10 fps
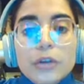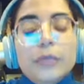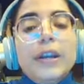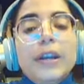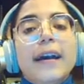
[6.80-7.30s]

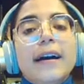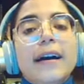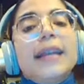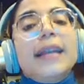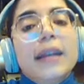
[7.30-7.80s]
Good morning,
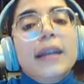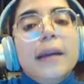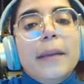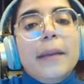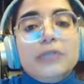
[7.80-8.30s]
guys, and
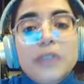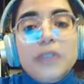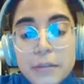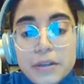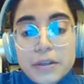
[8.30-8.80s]
welcome back to
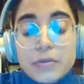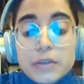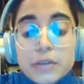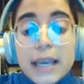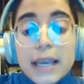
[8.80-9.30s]
Dynamics
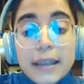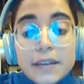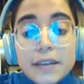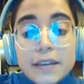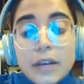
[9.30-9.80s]
course.
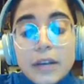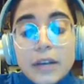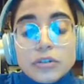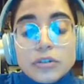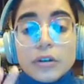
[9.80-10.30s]
In this video
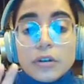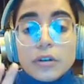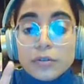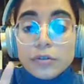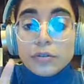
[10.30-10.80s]
lecture, we're going
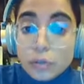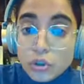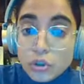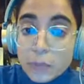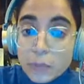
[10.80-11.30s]
to
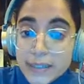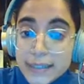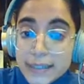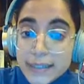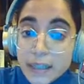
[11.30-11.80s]
continue chapter
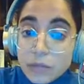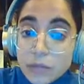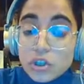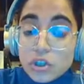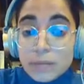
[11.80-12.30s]

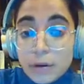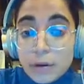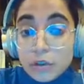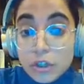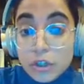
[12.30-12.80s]
16, which is
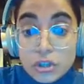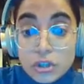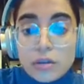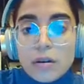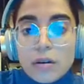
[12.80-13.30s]
about
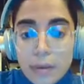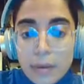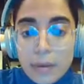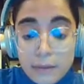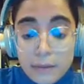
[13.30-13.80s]
rigid
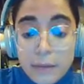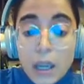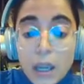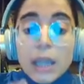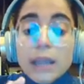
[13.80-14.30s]
body.
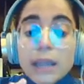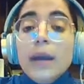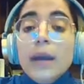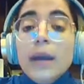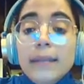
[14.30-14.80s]

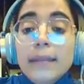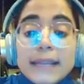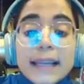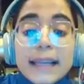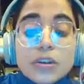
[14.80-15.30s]
Now, in
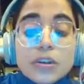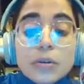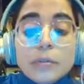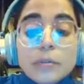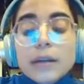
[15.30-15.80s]
this
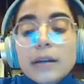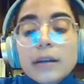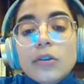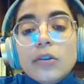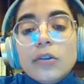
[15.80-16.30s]
lecture, we're
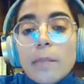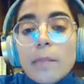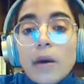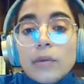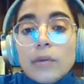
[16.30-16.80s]
going to talk
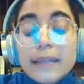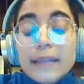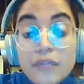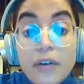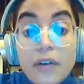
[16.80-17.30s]
about
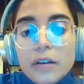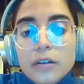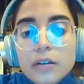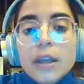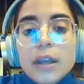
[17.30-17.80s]
and
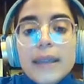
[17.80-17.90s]
define